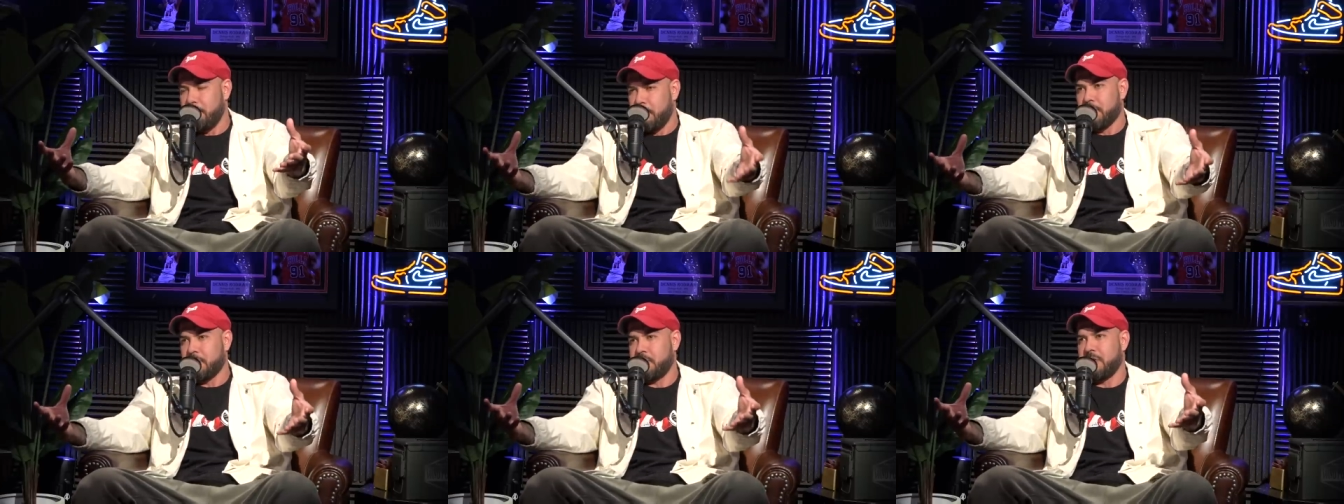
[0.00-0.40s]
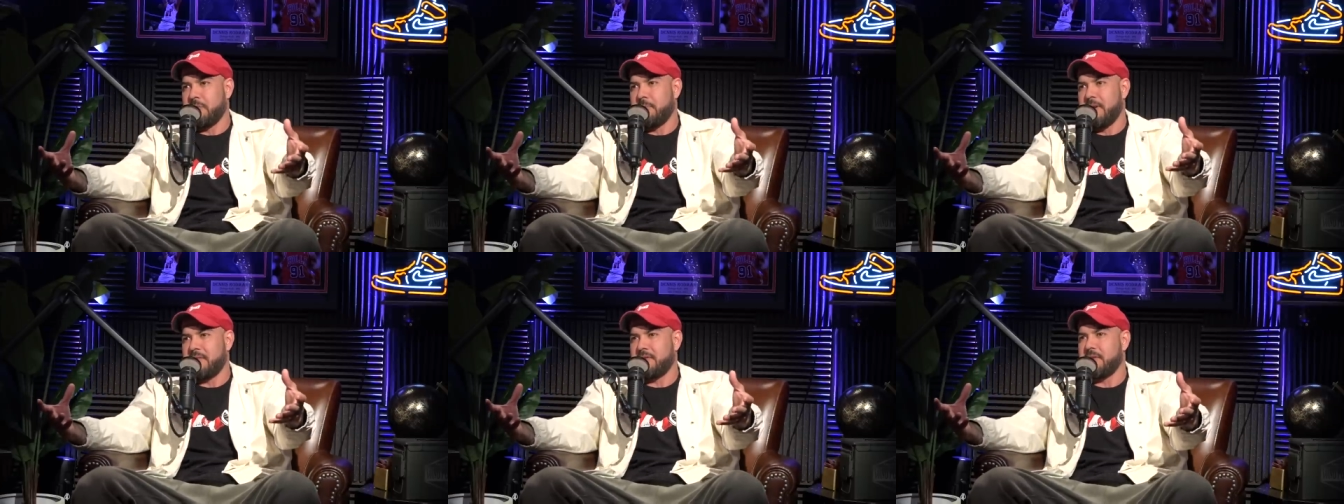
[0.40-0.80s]
bullshit
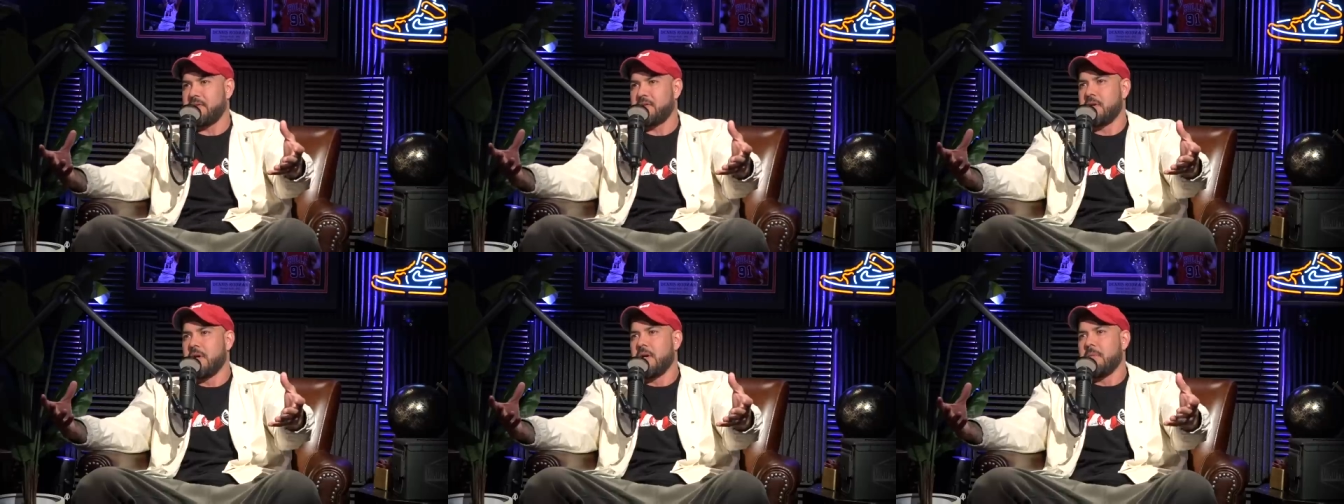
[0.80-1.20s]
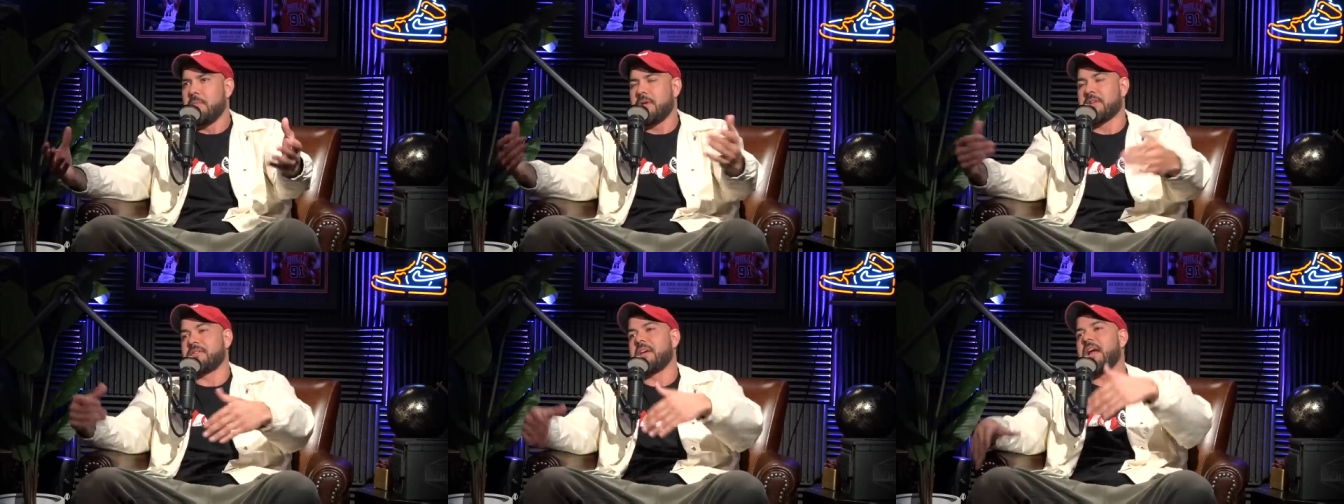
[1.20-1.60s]
message
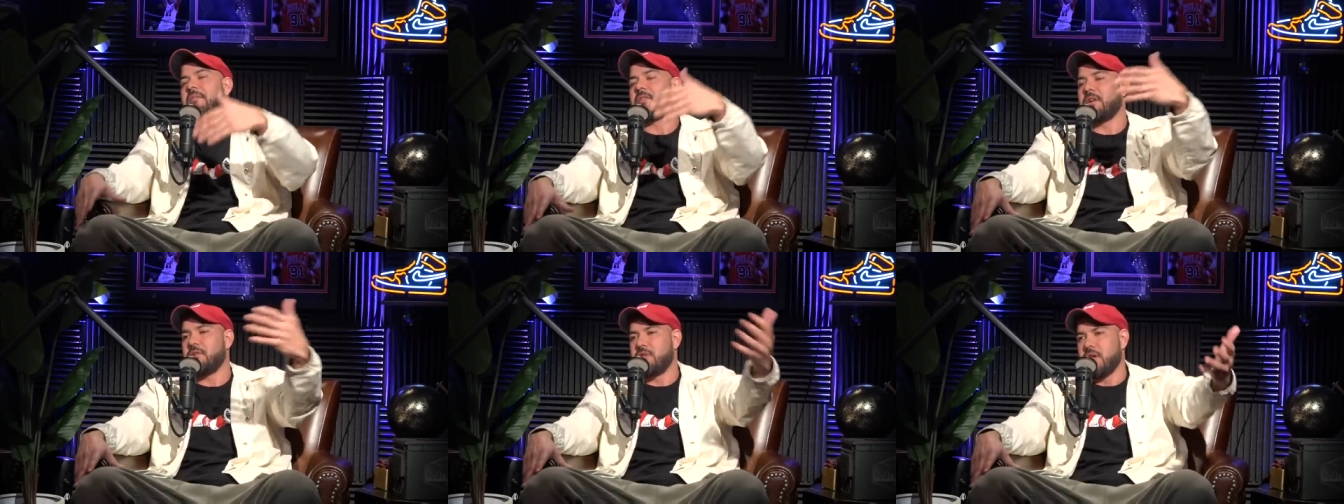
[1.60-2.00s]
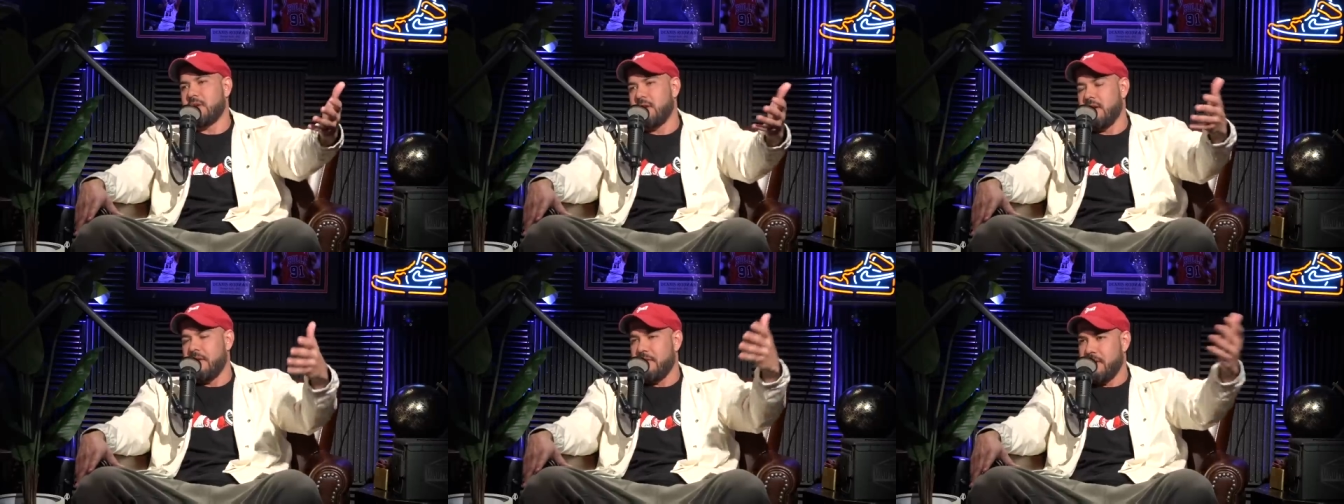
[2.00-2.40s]
because they have an
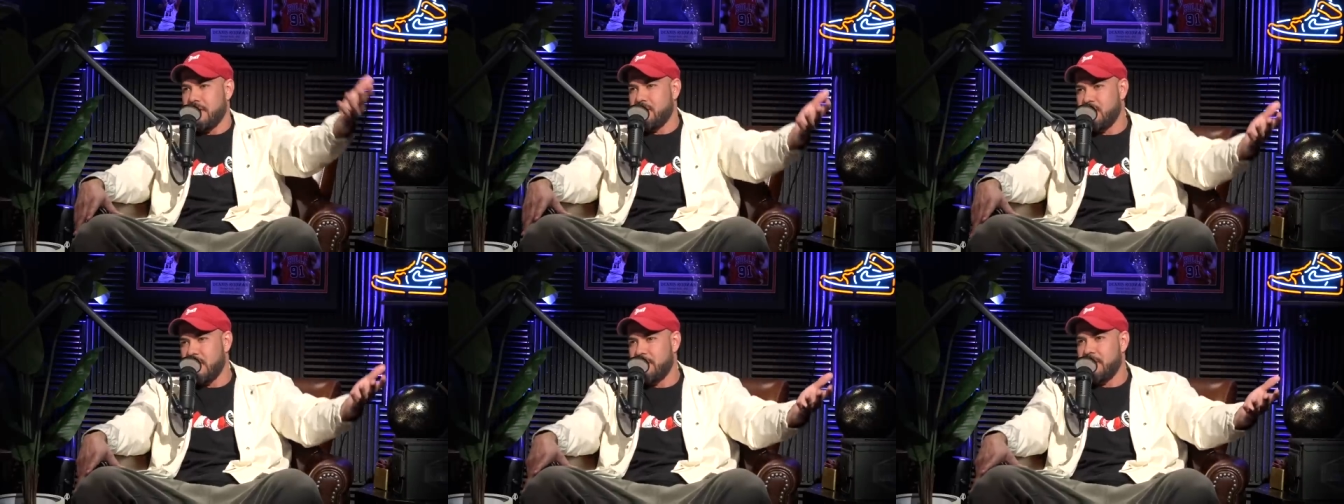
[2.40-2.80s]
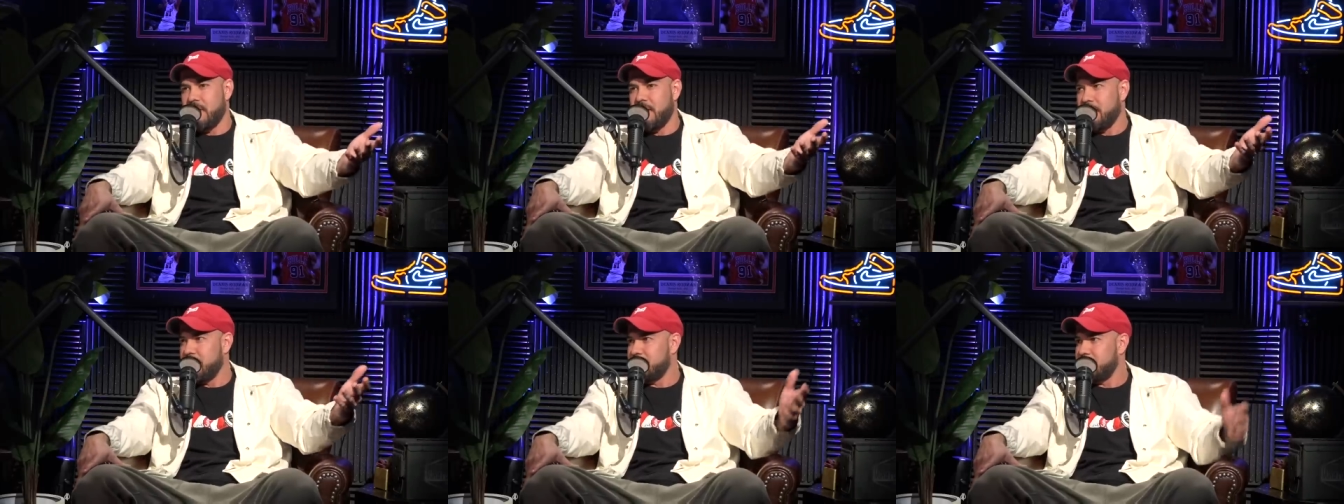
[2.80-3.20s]
agenda, and the agenda well,
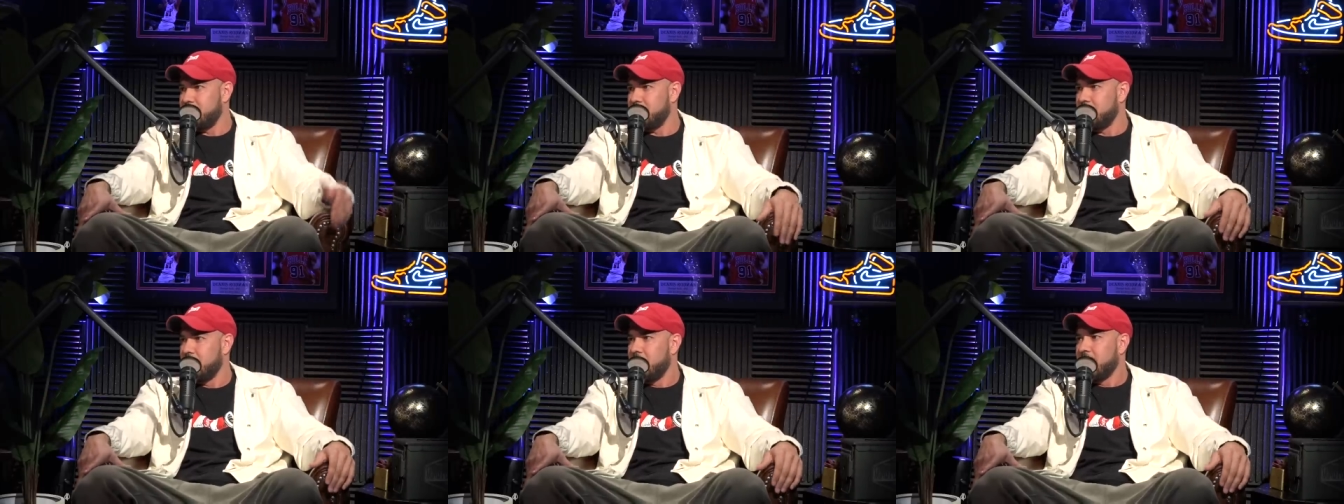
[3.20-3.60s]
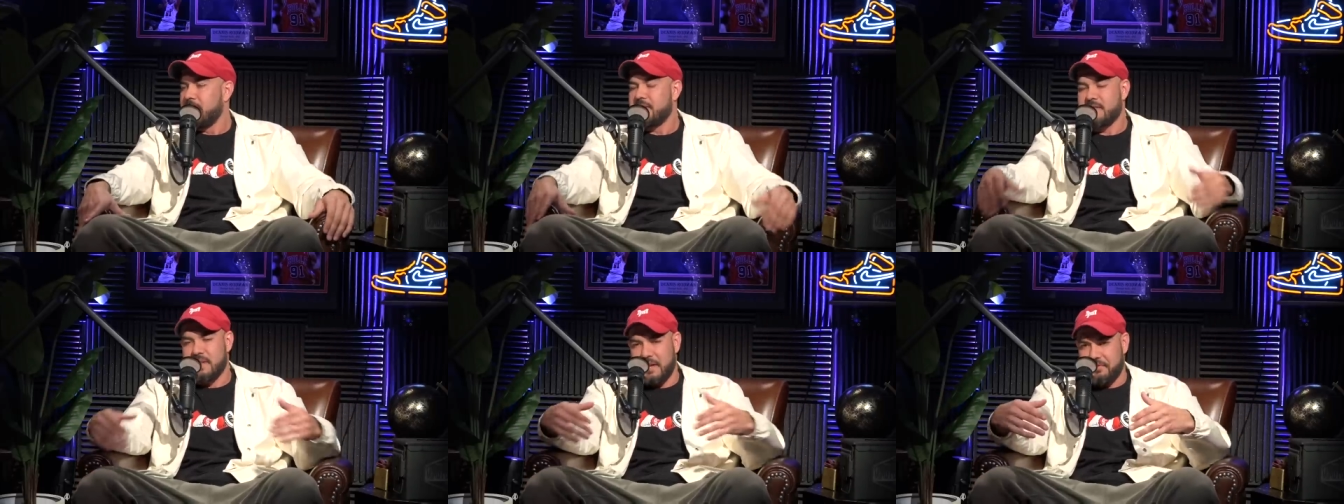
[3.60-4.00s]
is to
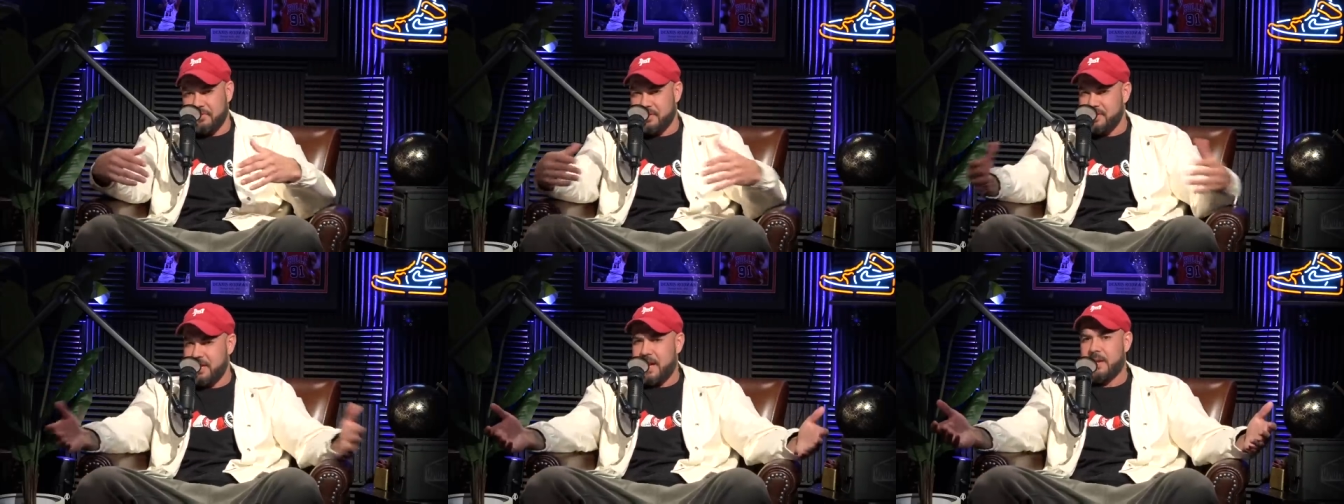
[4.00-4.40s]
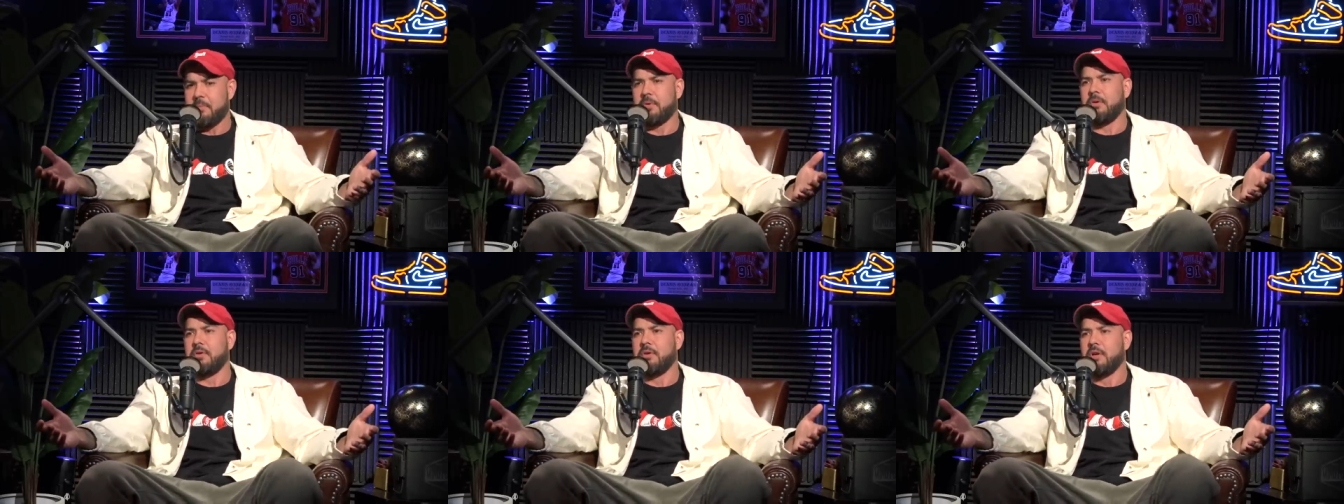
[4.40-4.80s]
set the
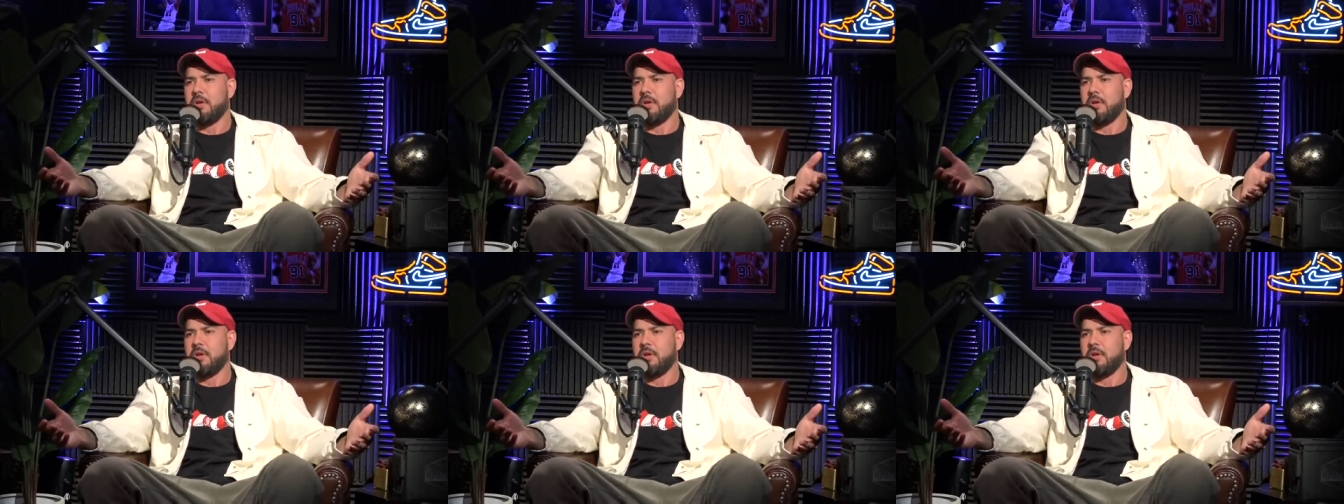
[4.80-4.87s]
table